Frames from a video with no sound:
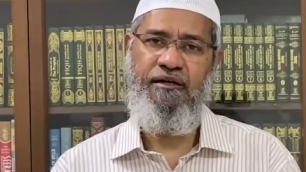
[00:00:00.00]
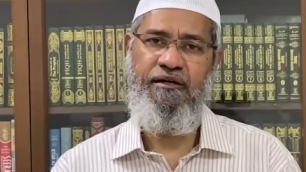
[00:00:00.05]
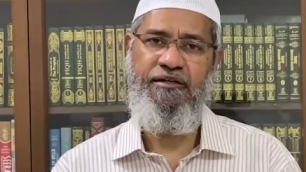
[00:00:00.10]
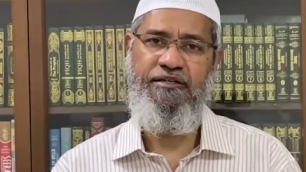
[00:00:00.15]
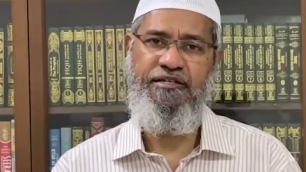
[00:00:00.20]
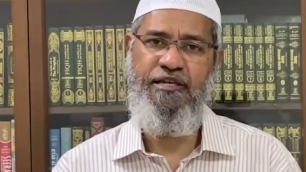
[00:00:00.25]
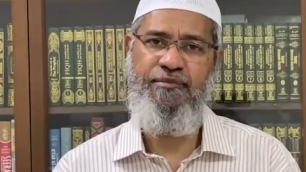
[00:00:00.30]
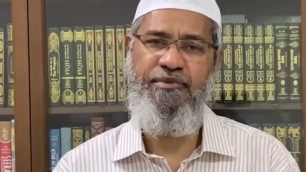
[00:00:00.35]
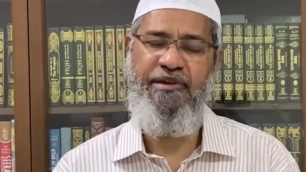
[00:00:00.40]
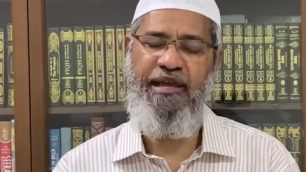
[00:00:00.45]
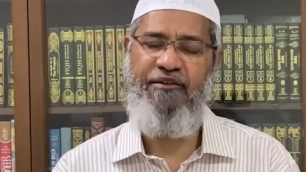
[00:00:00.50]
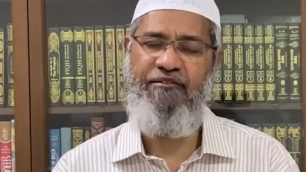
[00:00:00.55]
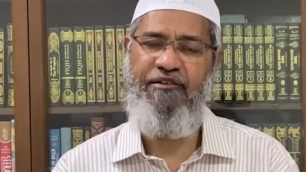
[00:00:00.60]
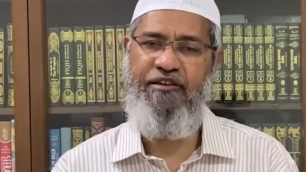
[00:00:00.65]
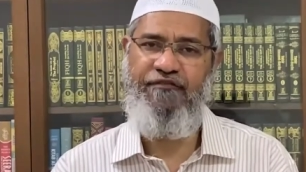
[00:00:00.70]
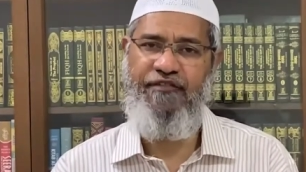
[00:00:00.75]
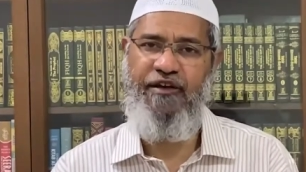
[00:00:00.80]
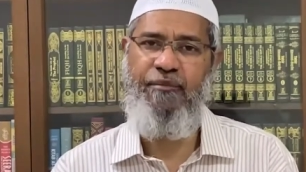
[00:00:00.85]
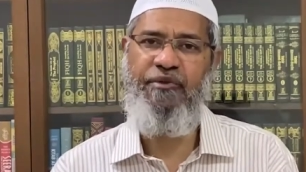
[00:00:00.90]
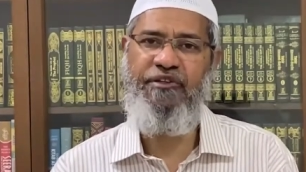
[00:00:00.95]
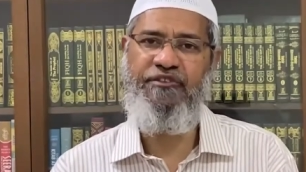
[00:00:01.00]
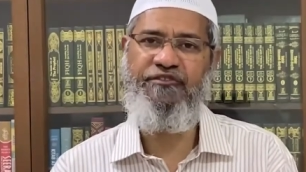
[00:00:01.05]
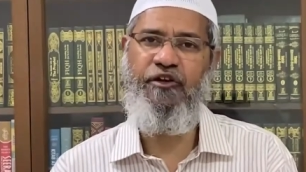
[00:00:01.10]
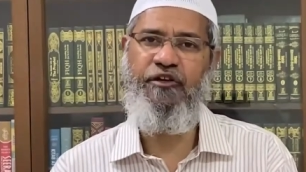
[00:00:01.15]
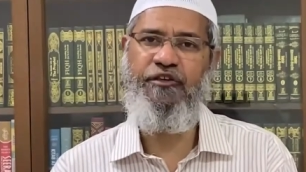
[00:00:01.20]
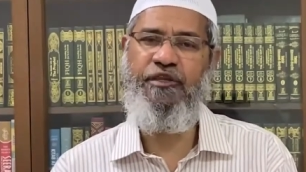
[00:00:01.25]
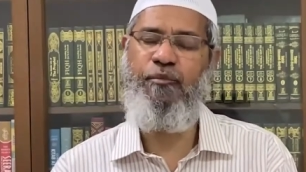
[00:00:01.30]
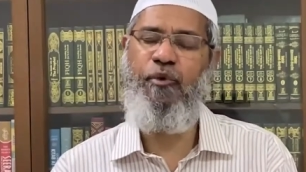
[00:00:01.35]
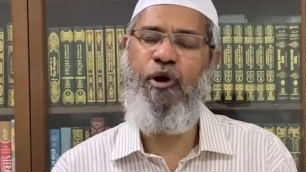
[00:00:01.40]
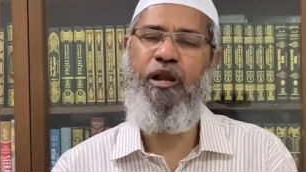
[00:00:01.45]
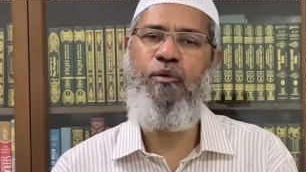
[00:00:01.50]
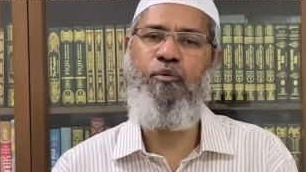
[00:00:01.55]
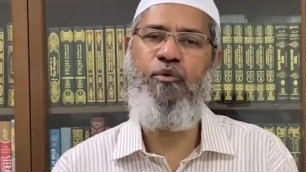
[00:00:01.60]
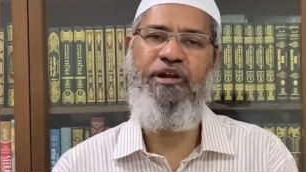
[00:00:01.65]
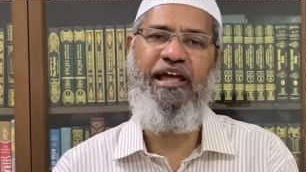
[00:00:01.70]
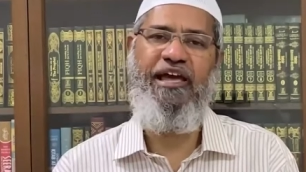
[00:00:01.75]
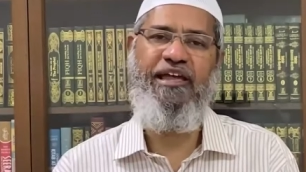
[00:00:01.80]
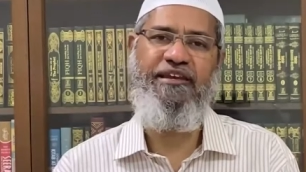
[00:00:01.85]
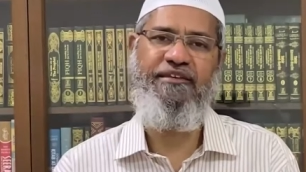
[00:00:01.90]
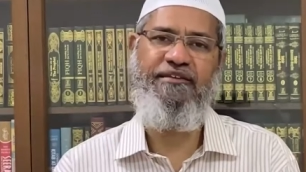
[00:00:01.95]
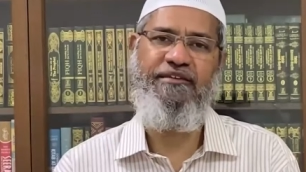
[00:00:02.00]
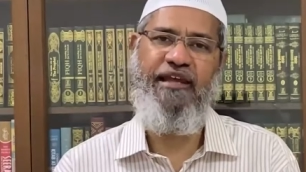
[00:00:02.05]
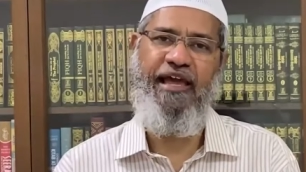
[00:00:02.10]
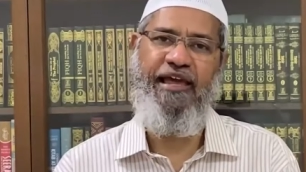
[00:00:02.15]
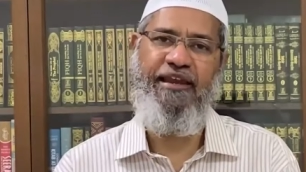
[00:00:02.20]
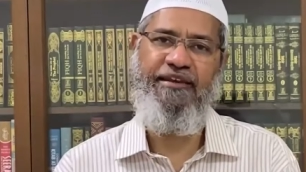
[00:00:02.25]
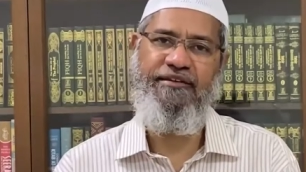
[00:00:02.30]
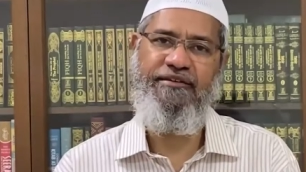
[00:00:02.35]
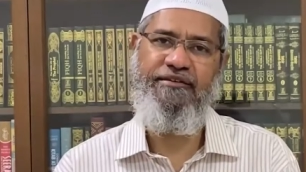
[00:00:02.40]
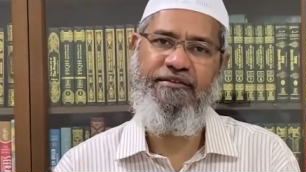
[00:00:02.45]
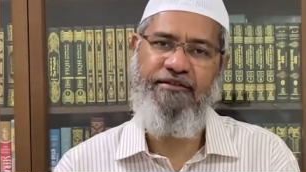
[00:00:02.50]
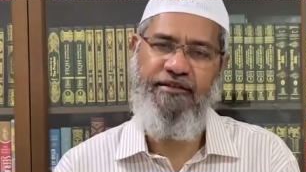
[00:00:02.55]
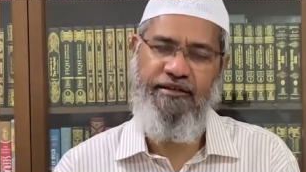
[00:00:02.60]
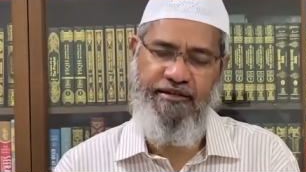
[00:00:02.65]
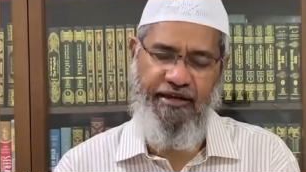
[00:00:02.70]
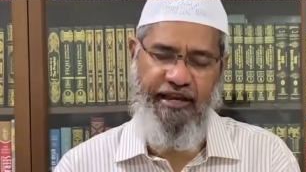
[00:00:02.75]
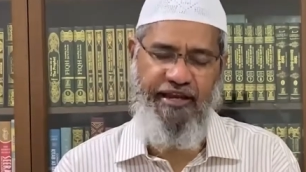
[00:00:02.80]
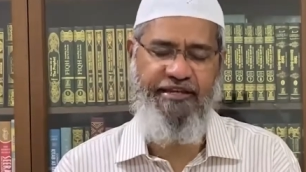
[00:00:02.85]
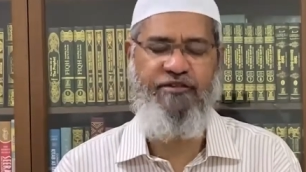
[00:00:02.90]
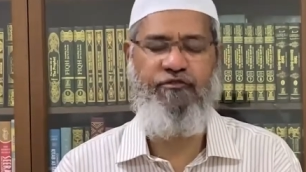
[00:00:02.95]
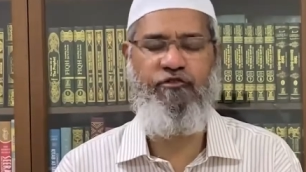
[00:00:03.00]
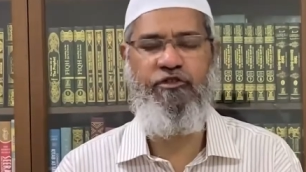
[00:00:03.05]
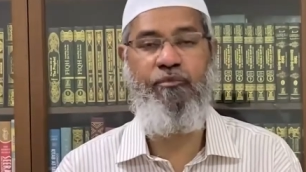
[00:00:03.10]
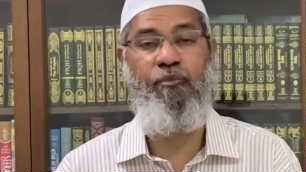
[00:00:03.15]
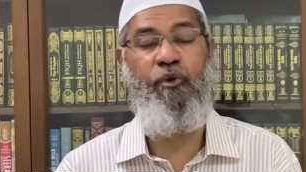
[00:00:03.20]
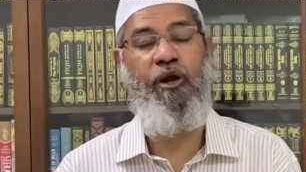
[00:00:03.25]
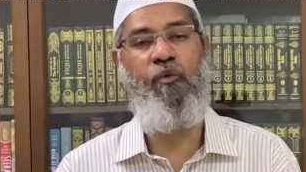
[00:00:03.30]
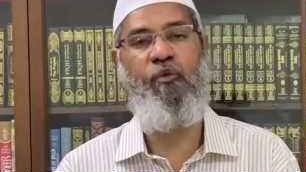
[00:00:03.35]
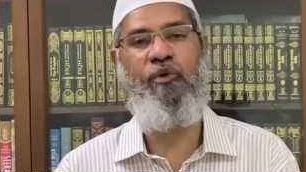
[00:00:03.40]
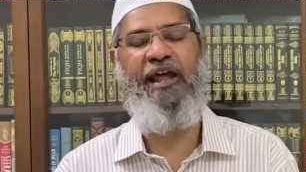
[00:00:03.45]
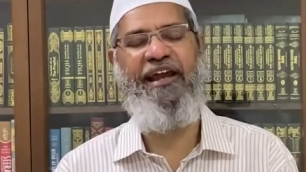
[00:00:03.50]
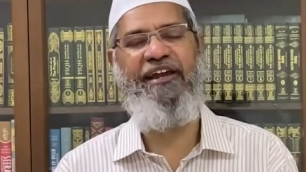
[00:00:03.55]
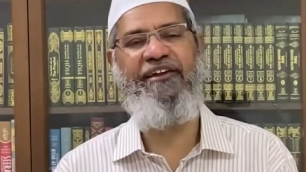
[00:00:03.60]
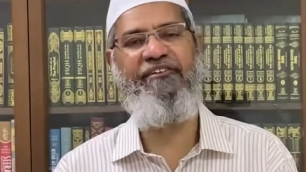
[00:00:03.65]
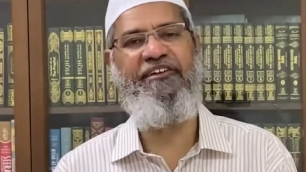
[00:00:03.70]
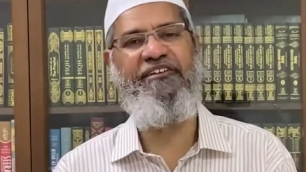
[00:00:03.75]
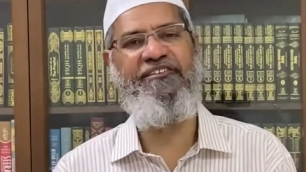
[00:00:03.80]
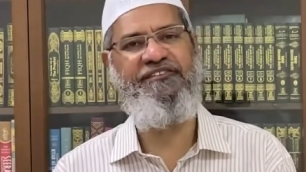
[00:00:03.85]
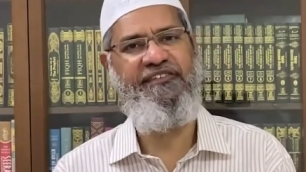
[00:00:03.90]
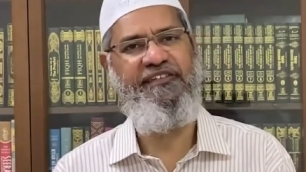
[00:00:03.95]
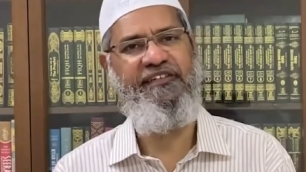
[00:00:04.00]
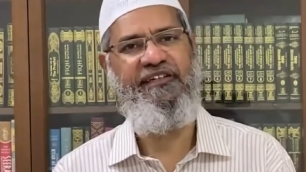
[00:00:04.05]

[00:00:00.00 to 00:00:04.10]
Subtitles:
she became very famous on the Bollywood, and she was the Bollywood actress.